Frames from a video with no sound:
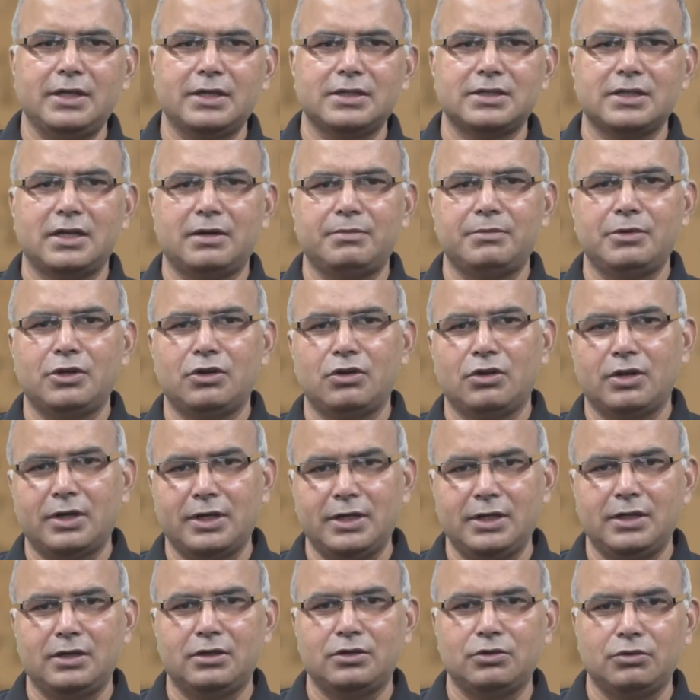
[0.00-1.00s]
the examiner or
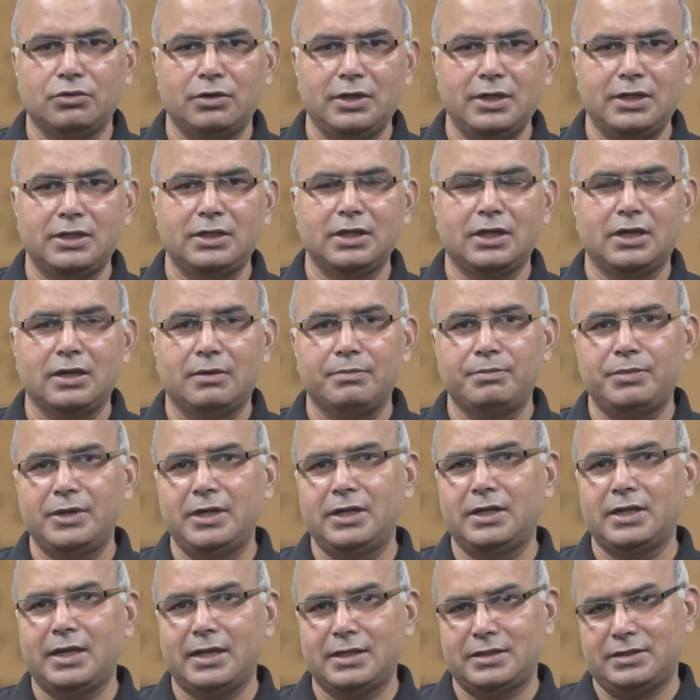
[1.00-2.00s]
reader to read the
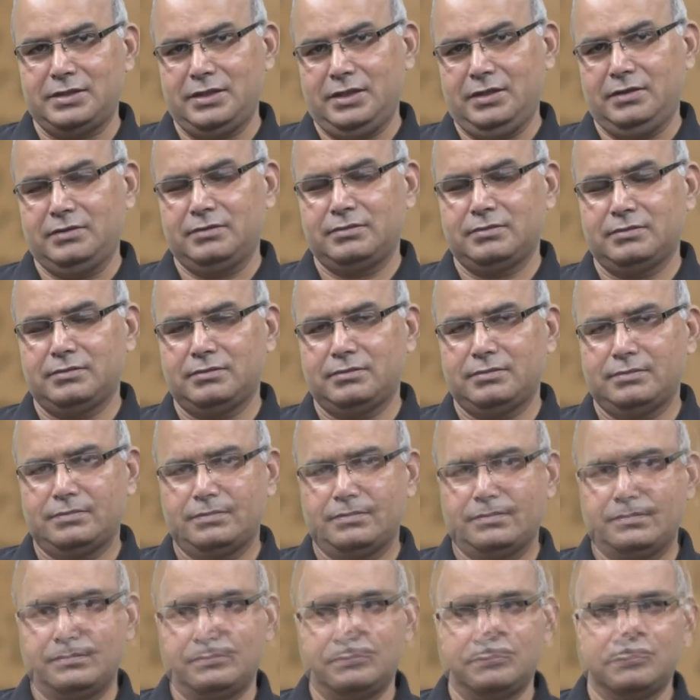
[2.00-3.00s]
complete essay,
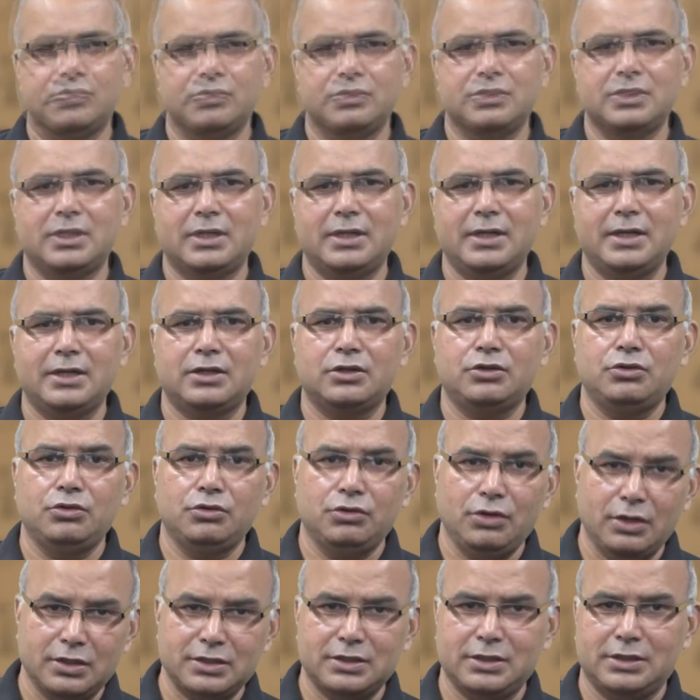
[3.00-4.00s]
and you should generate
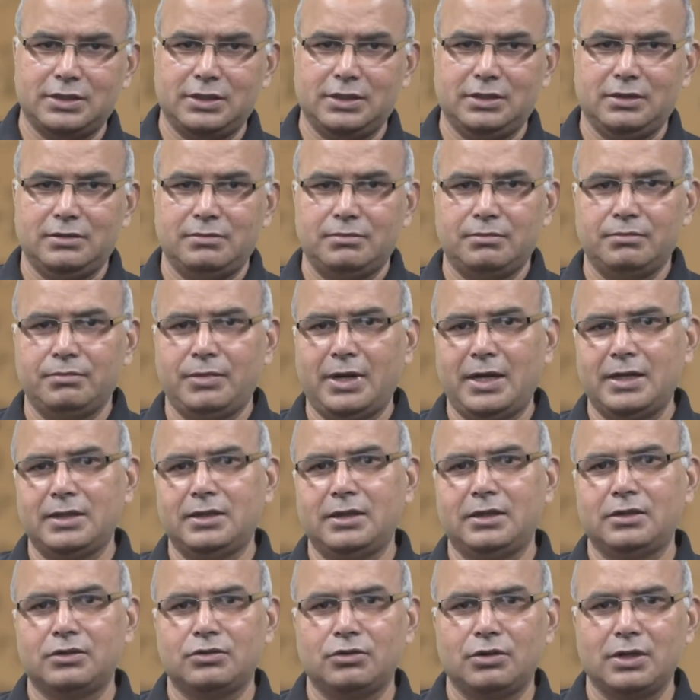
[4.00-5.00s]
curiosity by
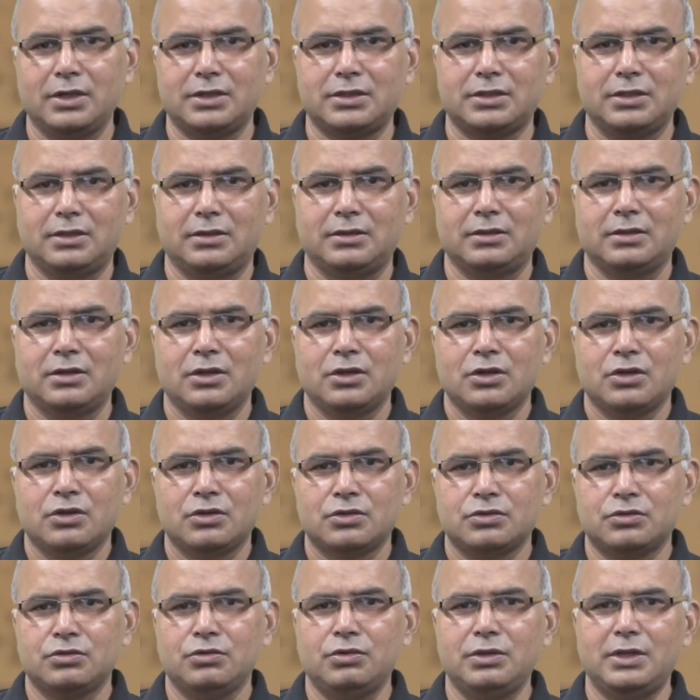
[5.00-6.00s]
the introduction,
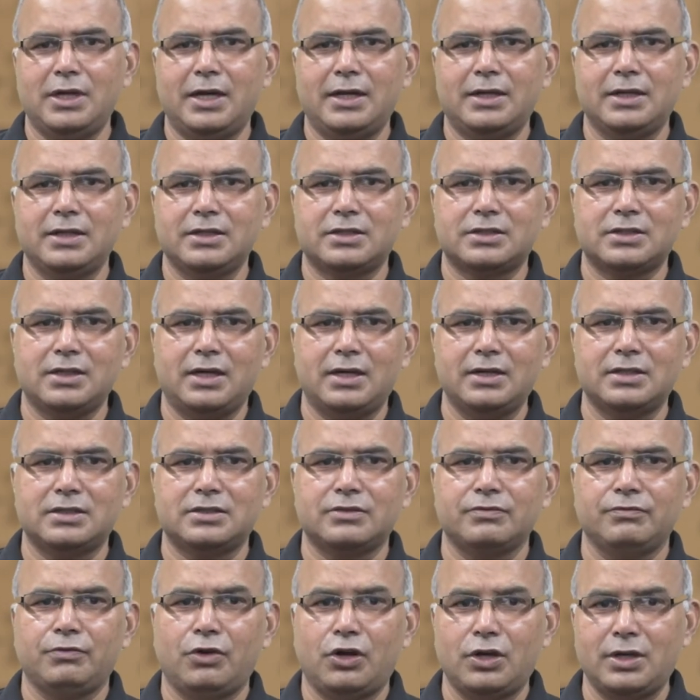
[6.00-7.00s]
so that he
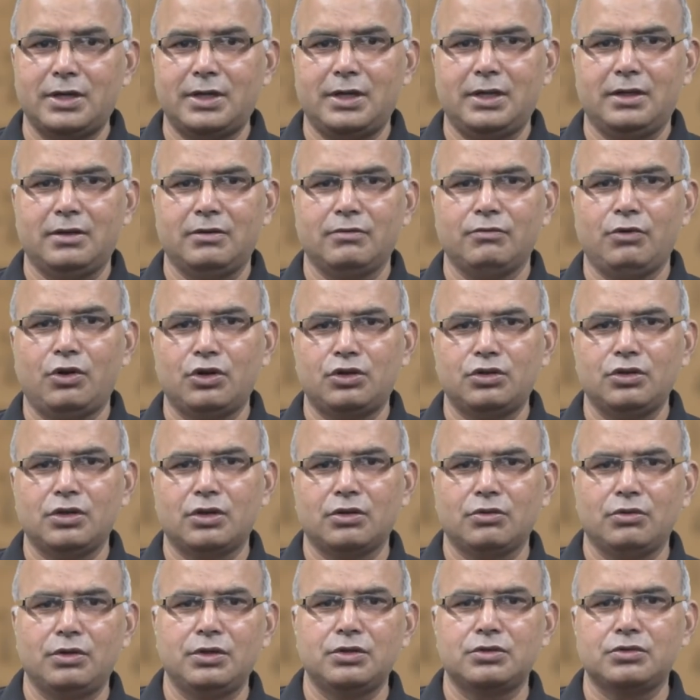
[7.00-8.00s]
starts wondering what you are
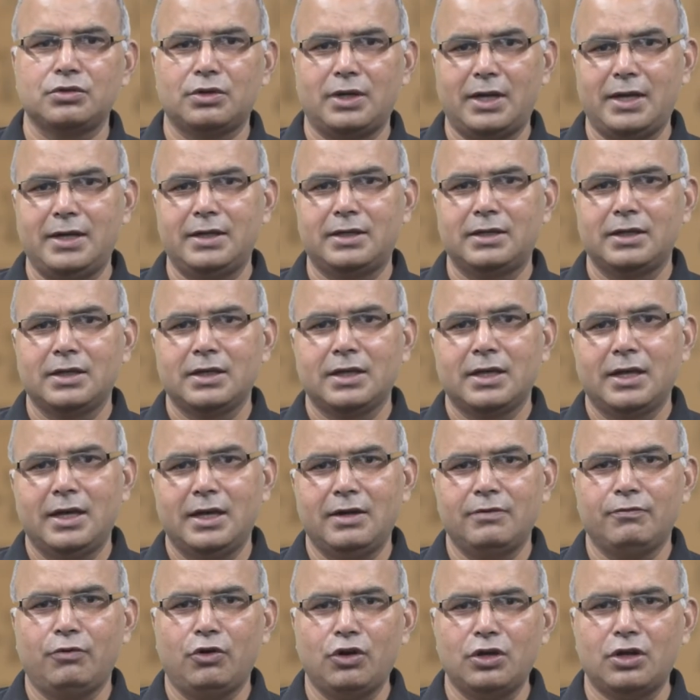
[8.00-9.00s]
going to write
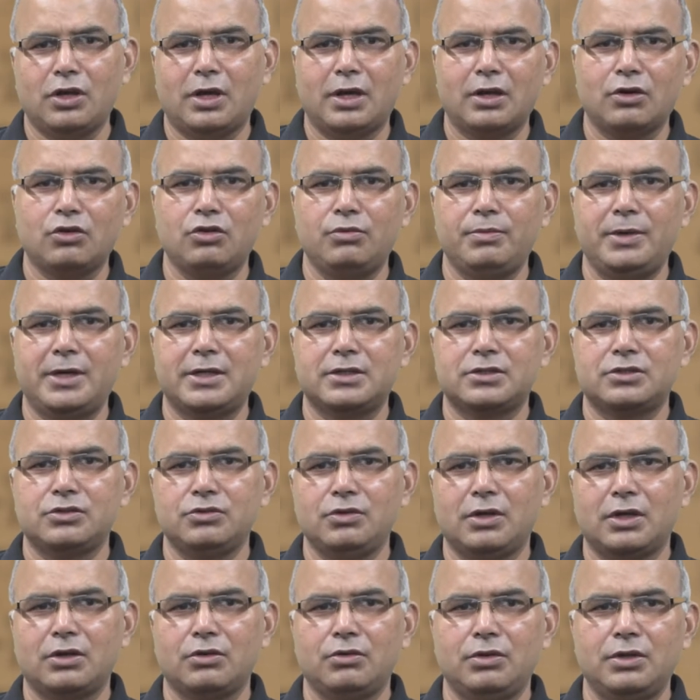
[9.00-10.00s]
and what arguments
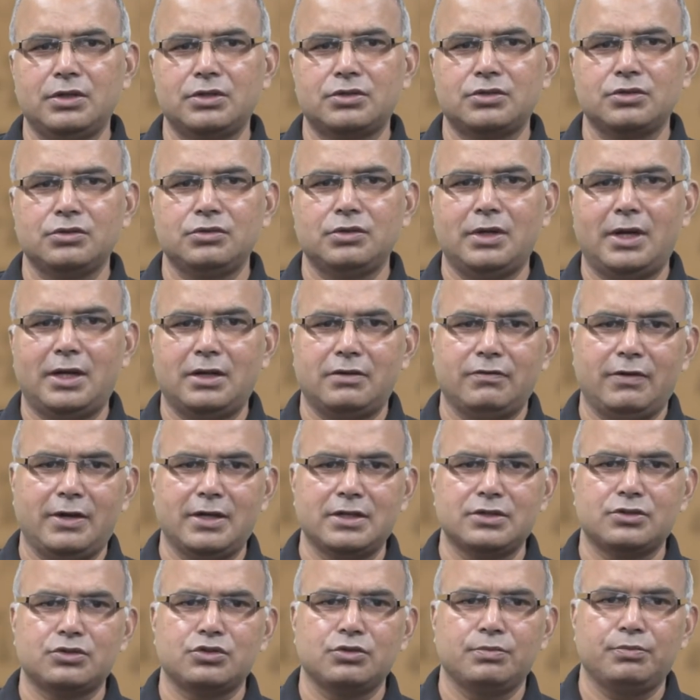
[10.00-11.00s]
you are going to
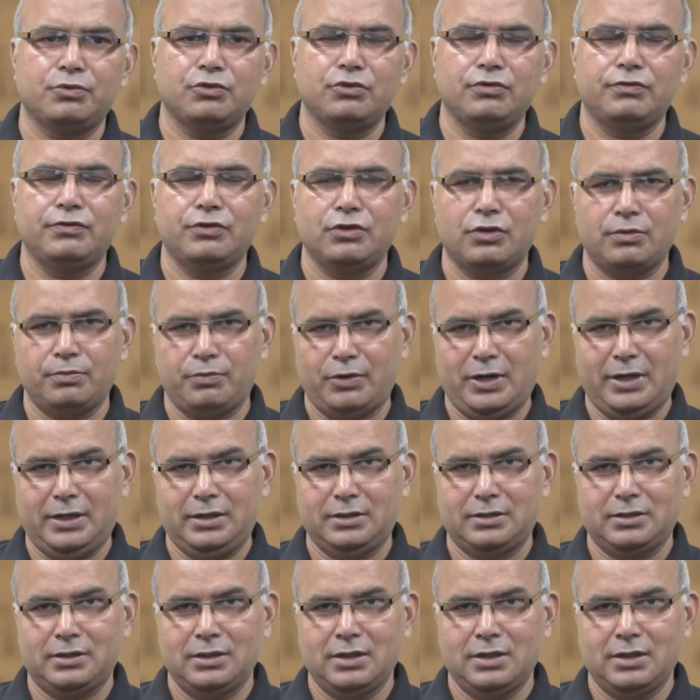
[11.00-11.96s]
advance to prove your point.